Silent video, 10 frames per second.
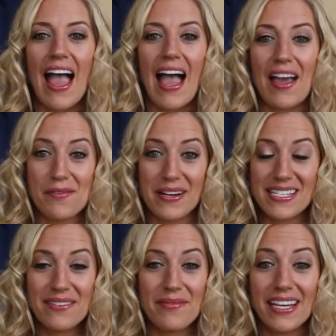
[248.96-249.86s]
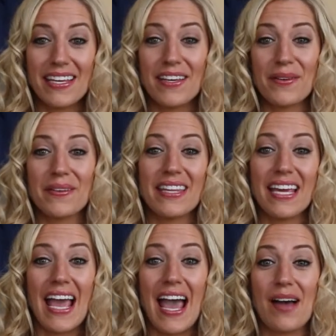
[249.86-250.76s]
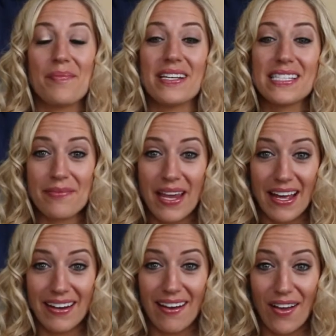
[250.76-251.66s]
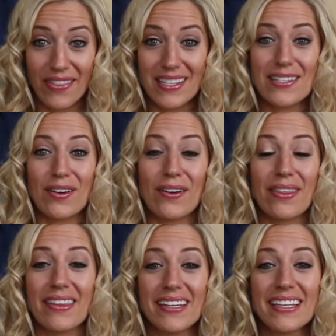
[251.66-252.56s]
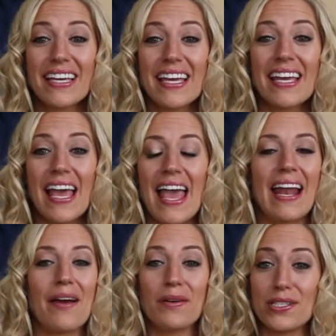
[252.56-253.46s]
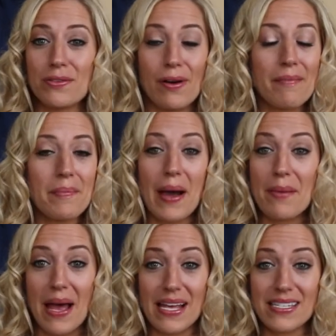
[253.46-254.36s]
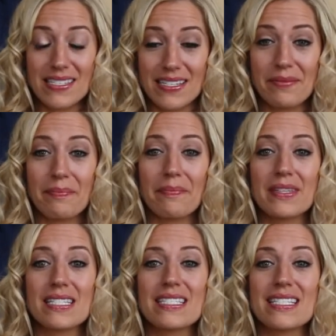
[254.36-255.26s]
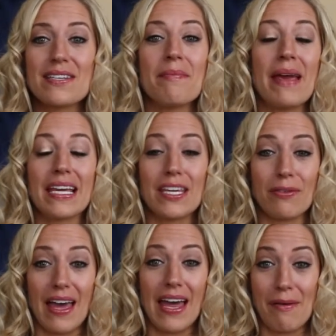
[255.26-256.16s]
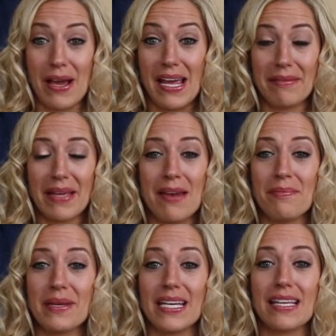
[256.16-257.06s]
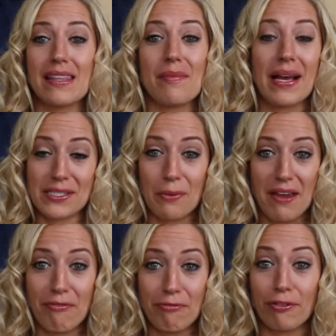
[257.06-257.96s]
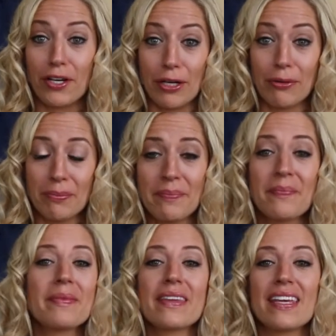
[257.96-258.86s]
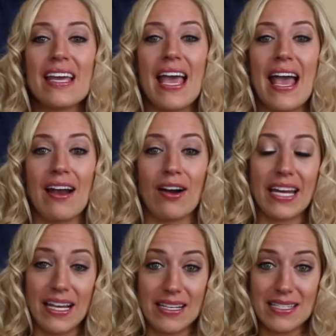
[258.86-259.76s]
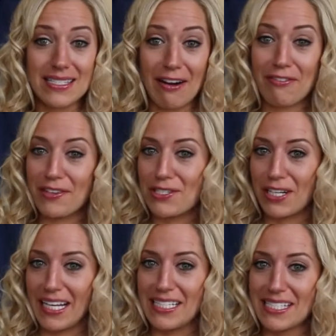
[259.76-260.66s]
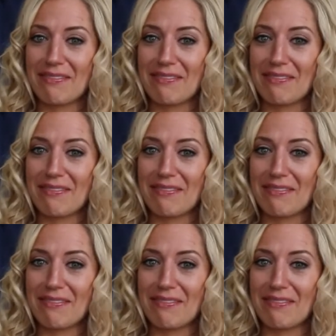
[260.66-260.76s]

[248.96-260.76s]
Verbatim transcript: I want to make you the happiest man on this earth, and I will do my best to make you that way and be the best wife for you and our kids, our future kids.